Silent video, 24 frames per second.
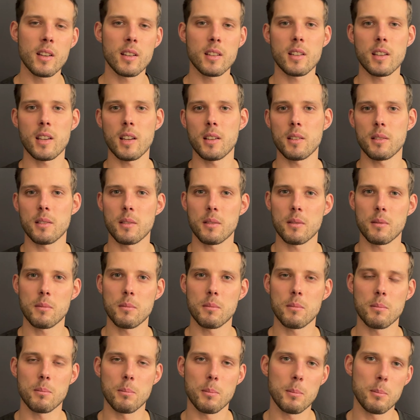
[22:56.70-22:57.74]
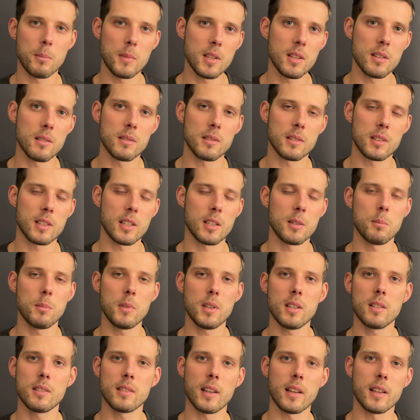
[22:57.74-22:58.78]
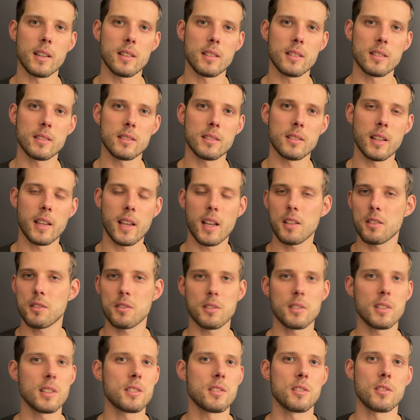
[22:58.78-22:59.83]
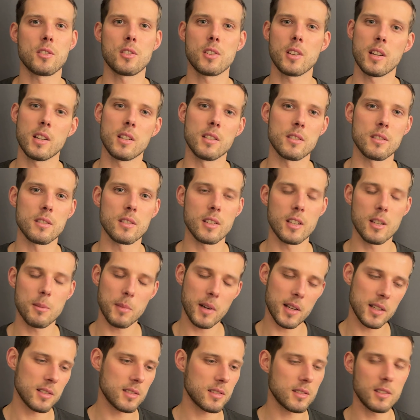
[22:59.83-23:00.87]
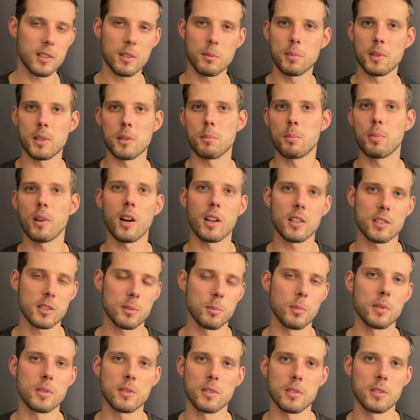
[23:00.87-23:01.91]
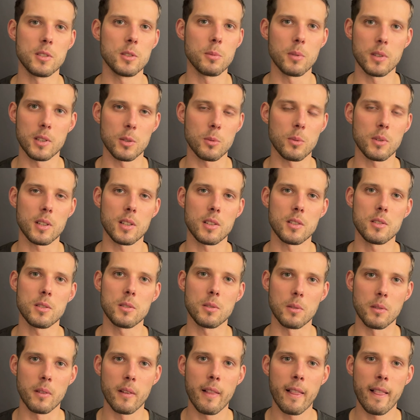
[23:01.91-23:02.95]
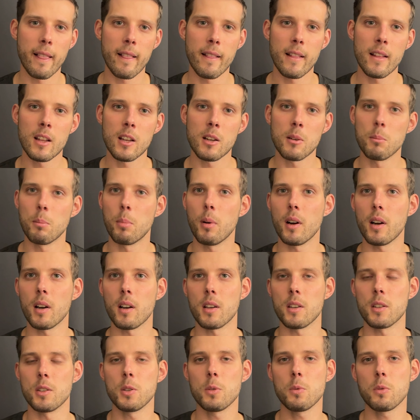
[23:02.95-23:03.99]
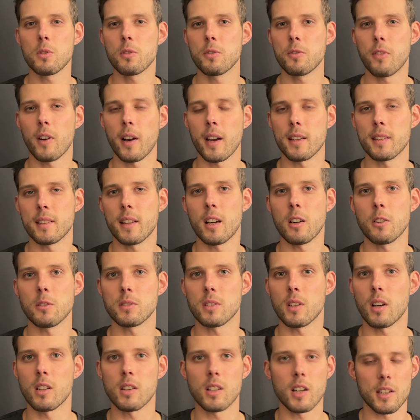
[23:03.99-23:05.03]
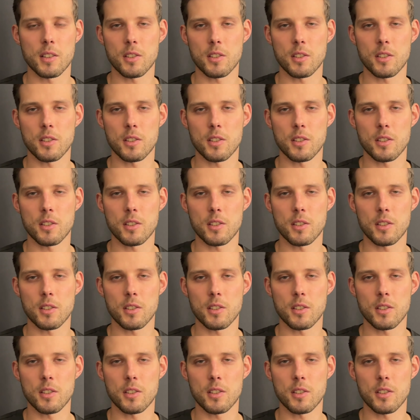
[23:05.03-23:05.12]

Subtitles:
can mean that the answer doesn't change. It might still be impossible to do what you want to do, but you will find out a lot